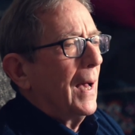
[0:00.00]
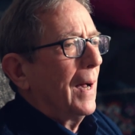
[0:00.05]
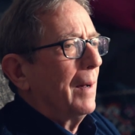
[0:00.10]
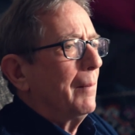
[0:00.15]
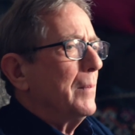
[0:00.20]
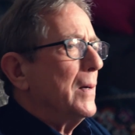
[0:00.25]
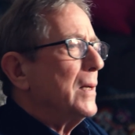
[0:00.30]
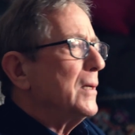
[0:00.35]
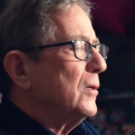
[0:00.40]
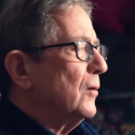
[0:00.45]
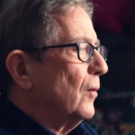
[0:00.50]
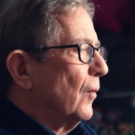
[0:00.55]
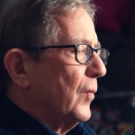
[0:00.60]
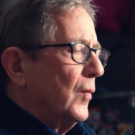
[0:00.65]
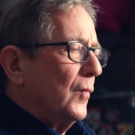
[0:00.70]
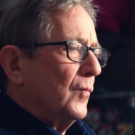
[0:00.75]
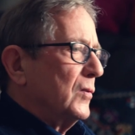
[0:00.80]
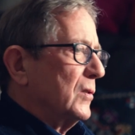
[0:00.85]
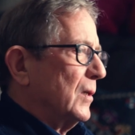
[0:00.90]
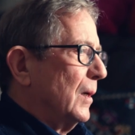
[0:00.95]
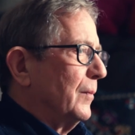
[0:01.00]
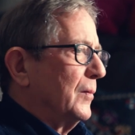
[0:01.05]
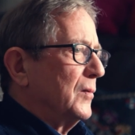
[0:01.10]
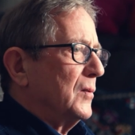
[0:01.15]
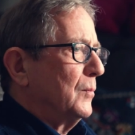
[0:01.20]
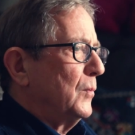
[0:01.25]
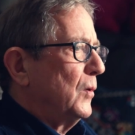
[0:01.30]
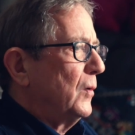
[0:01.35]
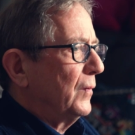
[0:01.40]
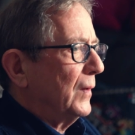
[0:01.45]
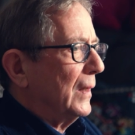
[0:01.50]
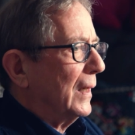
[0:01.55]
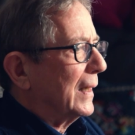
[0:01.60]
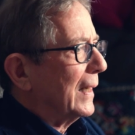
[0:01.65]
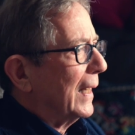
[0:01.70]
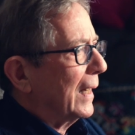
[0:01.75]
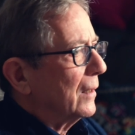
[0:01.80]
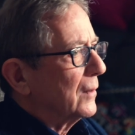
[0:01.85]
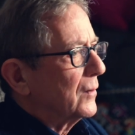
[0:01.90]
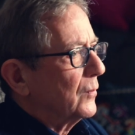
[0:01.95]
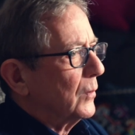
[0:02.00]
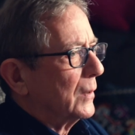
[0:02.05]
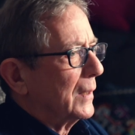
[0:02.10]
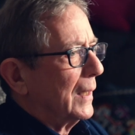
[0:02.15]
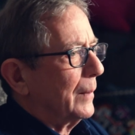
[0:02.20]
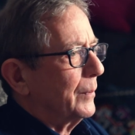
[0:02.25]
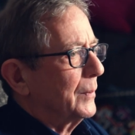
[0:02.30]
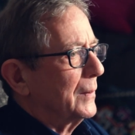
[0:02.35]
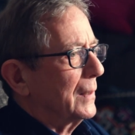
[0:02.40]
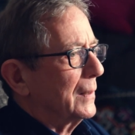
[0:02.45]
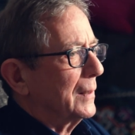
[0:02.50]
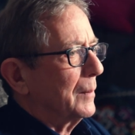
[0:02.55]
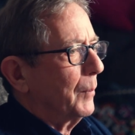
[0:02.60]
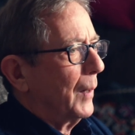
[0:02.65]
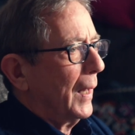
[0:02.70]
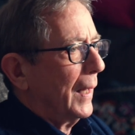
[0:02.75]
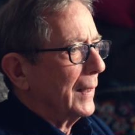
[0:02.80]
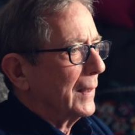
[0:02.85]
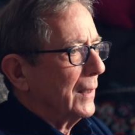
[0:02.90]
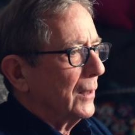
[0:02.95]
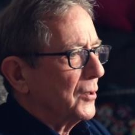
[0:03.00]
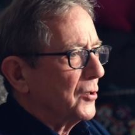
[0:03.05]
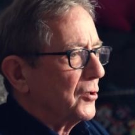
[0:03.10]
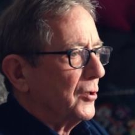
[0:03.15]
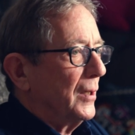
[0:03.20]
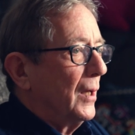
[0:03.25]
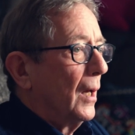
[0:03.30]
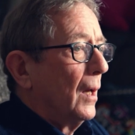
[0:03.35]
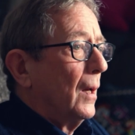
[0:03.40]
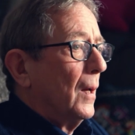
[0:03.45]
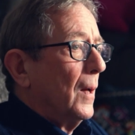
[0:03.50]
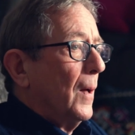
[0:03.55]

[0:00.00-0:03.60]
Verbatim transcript: and many of them, for example, the moving account of what happened in the black country,